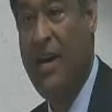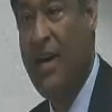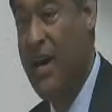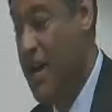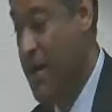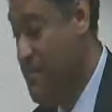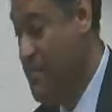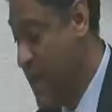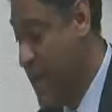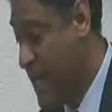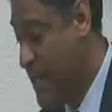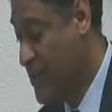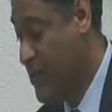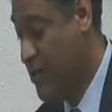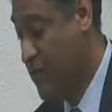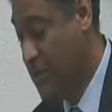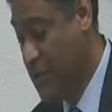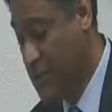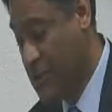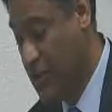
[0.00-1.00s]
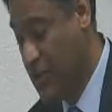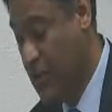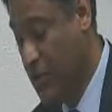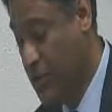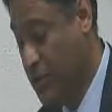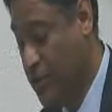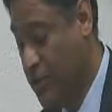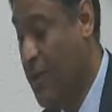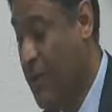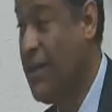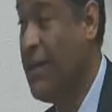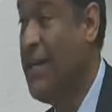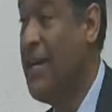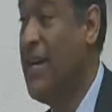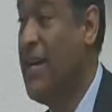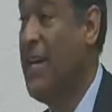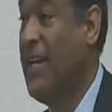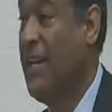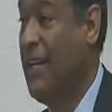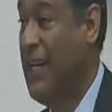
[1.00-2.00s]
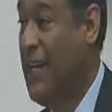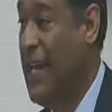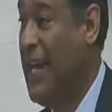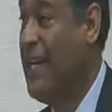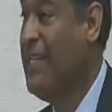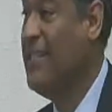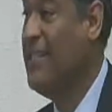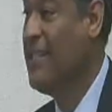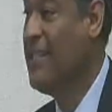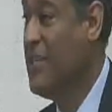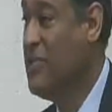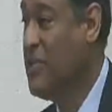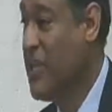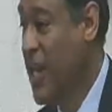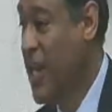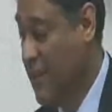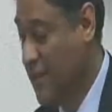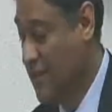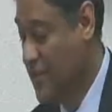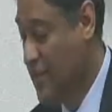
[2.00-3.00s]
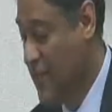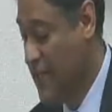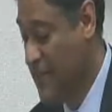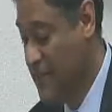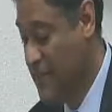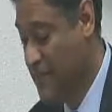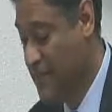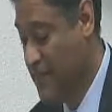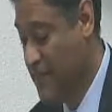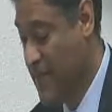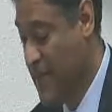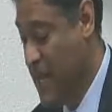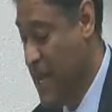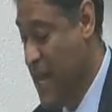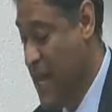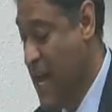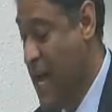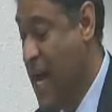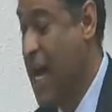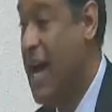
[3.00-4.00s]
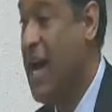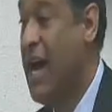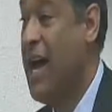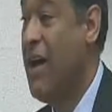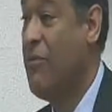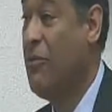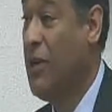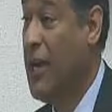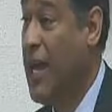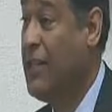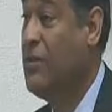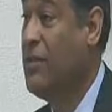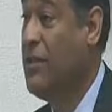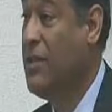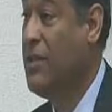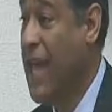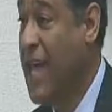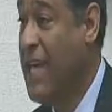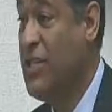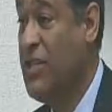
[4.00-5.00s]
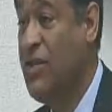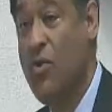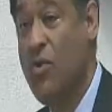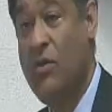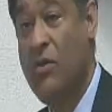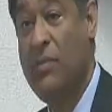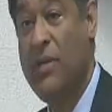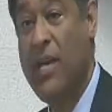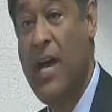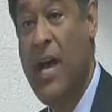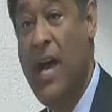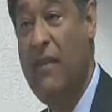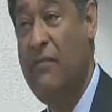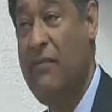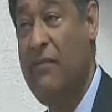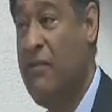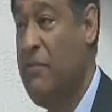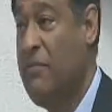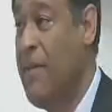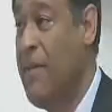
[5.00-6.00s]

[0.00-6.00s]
Ambassador Lascotra, ladies and gentlemen, I would like to thank you on behalf of